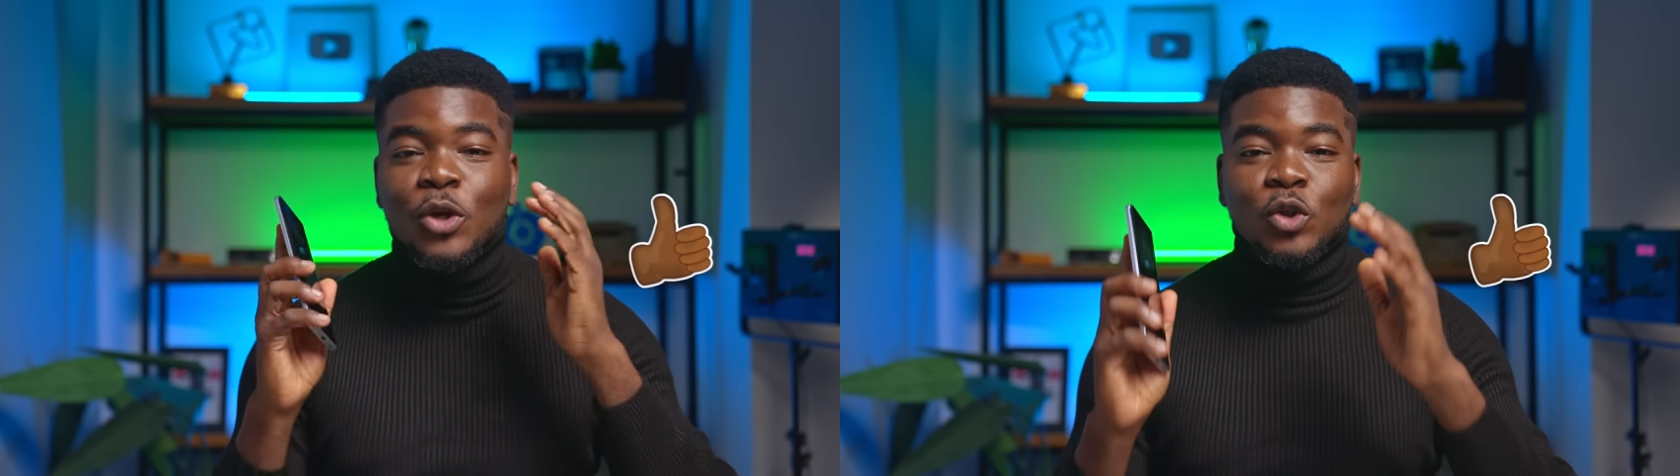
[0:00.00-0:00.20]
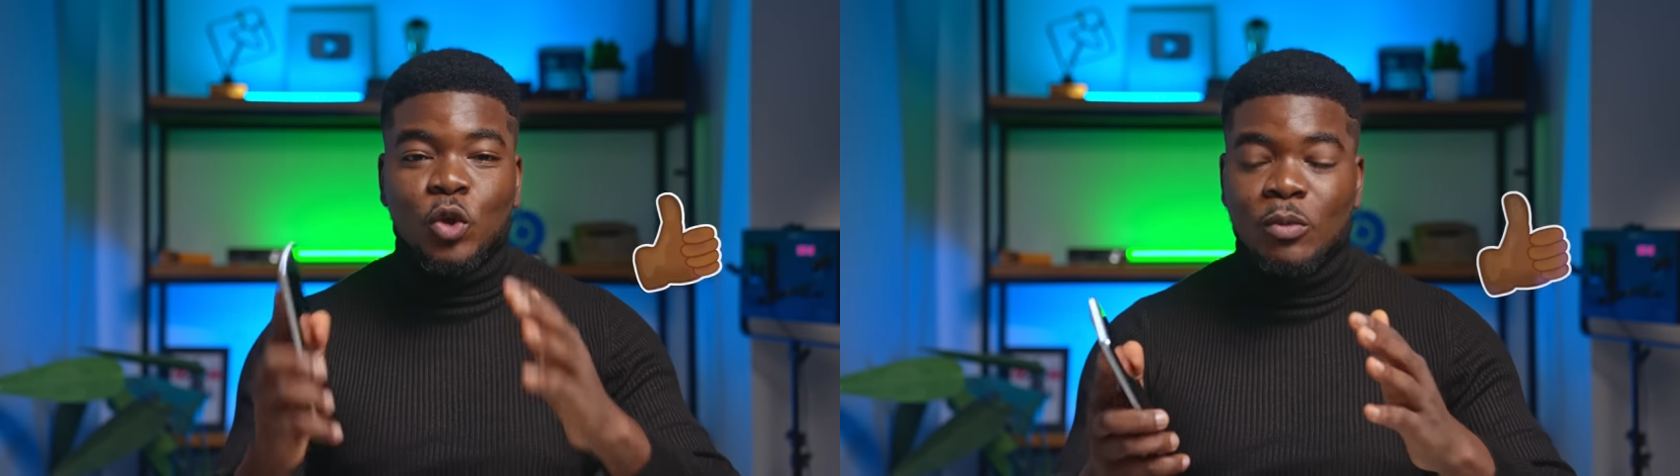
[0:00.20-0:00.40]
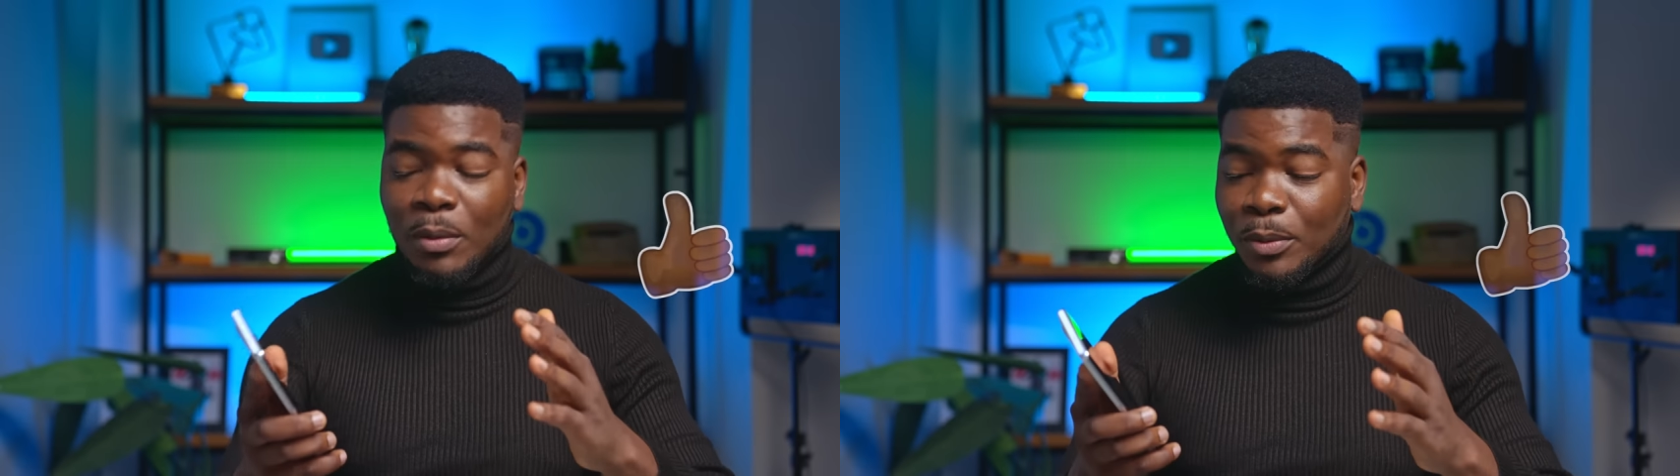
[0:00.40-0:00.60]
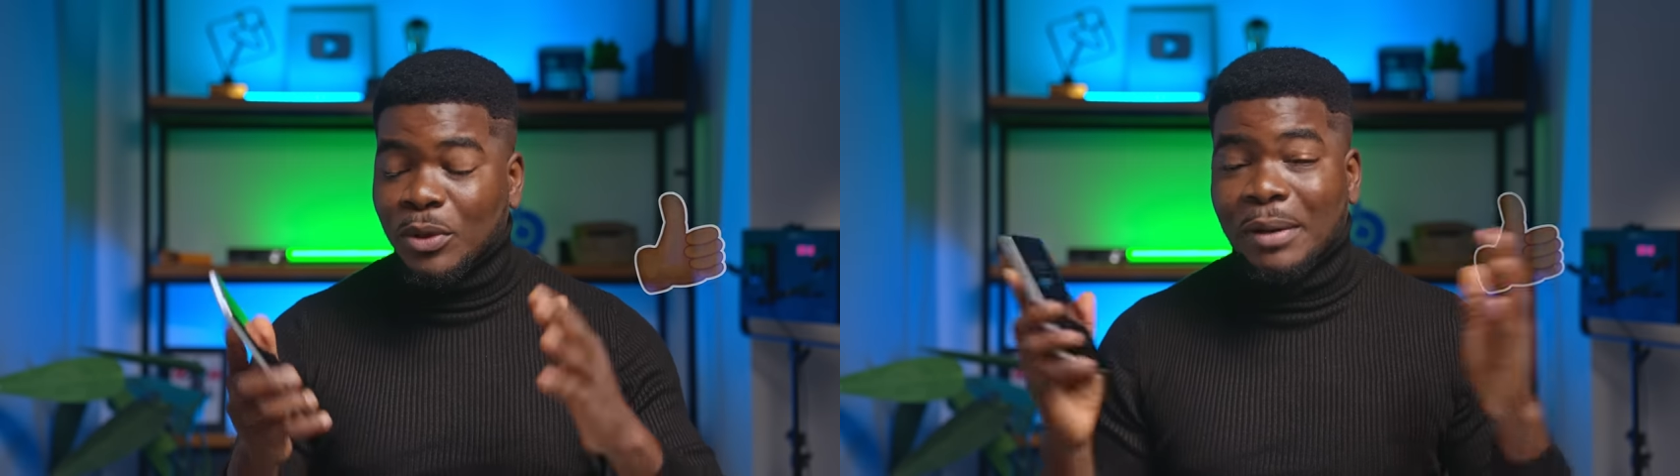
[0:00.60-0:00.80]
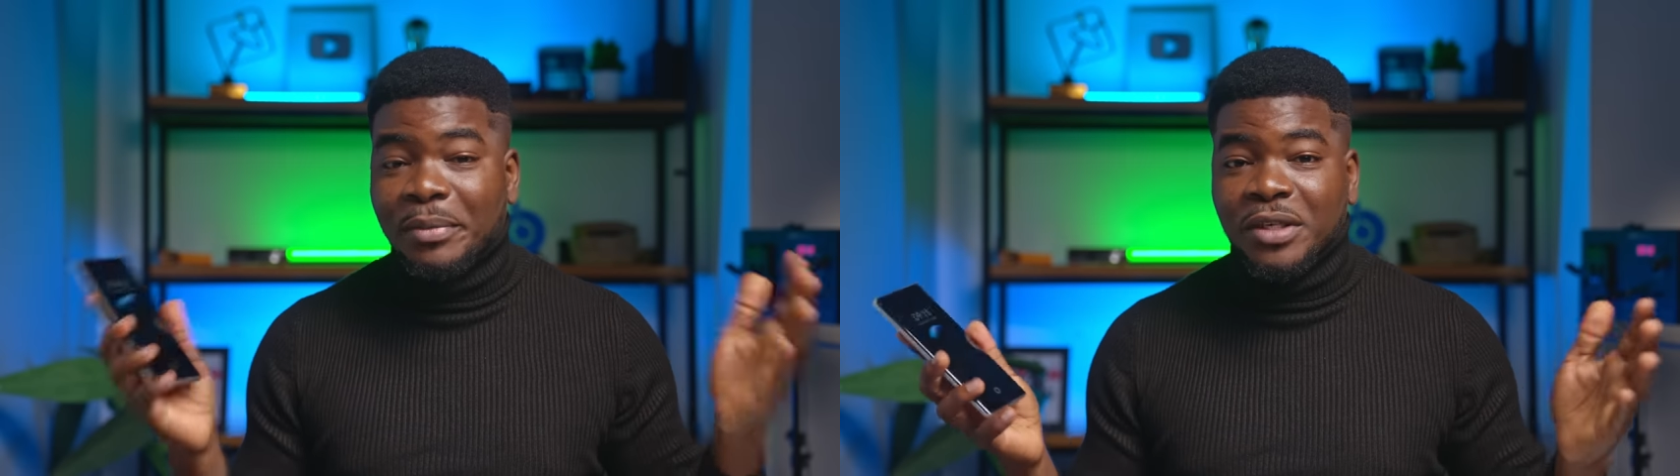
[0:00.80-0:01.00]
so more people
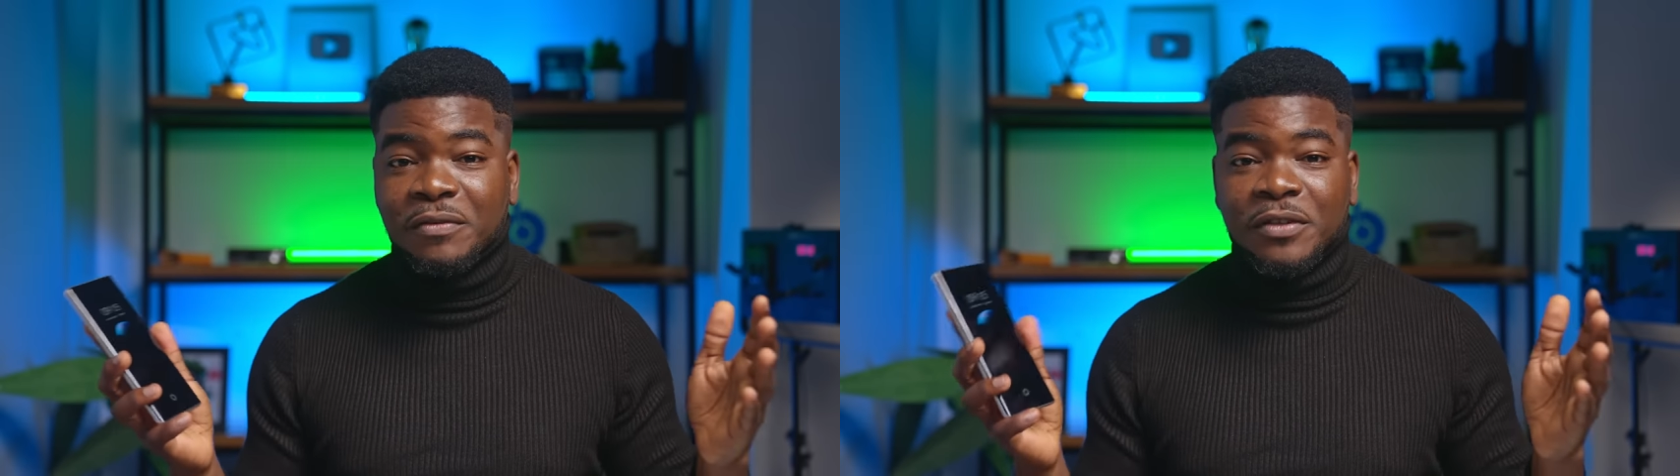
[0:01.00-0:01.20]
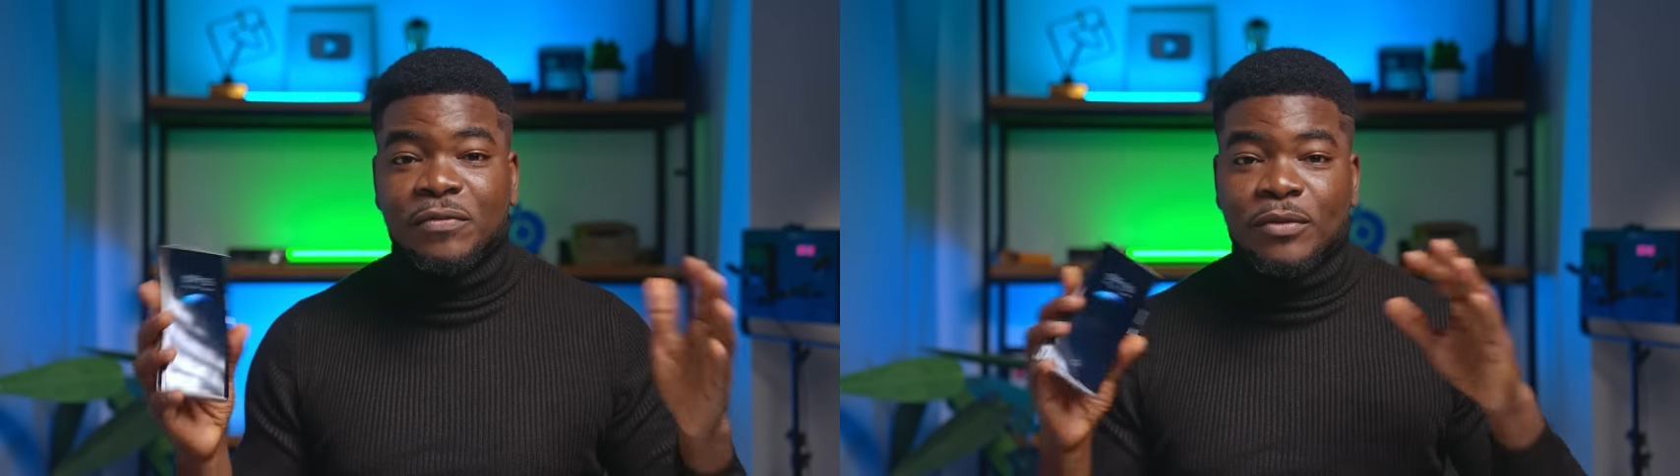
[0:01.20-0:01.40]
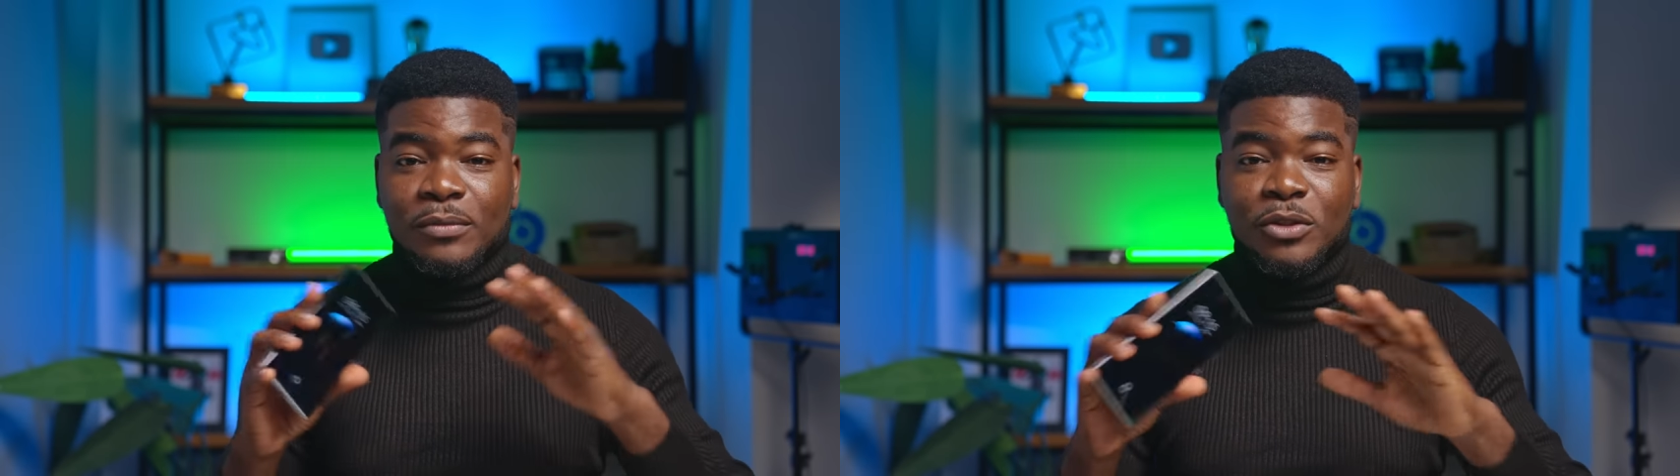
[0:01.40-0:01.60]
can benefit from